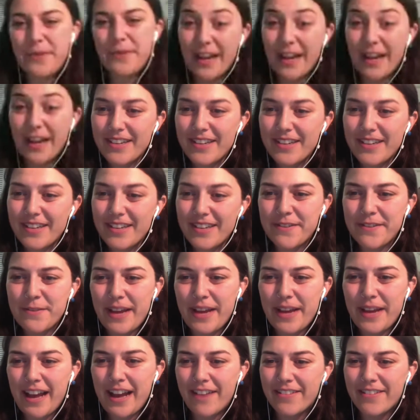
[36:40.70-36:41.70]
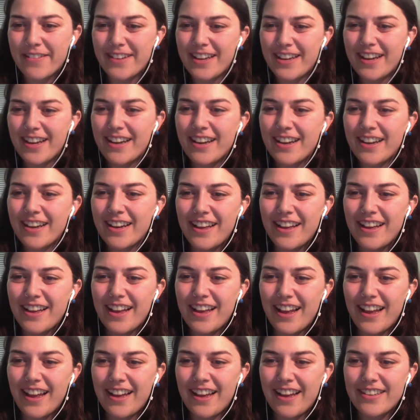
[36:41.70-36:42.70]
which is from Beck Kavanagh,
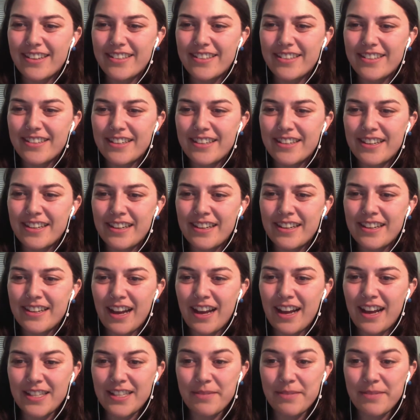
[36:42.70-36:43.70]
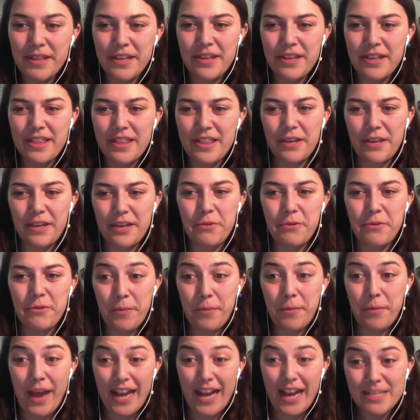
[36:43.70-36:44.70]
and she asked whether you think you'll go
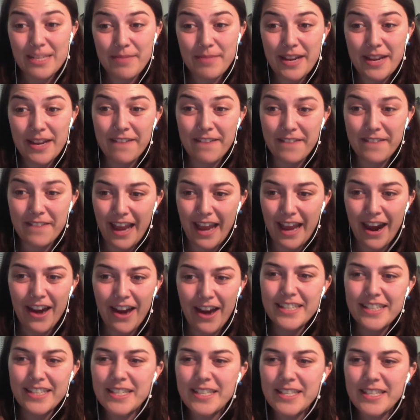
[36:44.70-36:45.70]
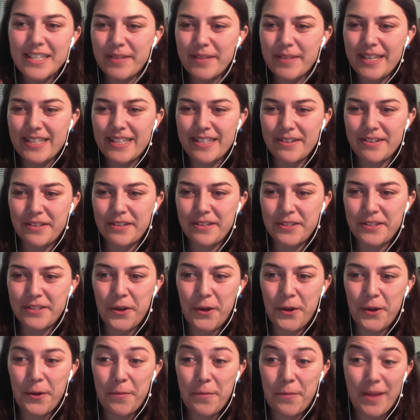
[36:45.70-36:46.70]
back to many of the characters because there are
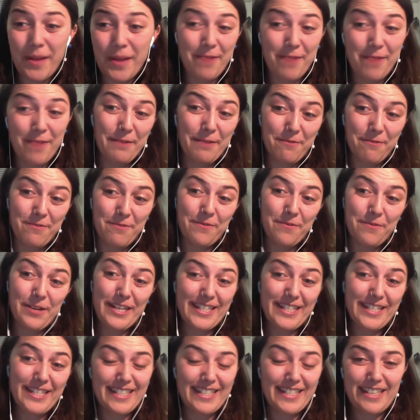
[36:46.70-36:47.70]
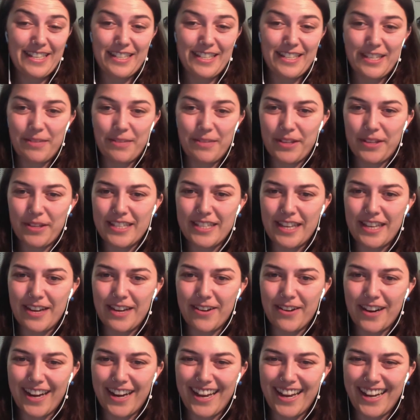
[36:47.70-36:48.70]
so many wonderful voices that she wants to hear
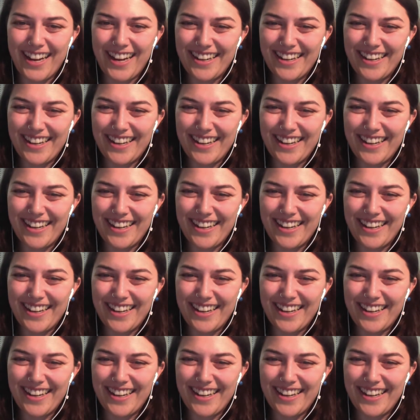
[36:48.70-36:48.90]
again.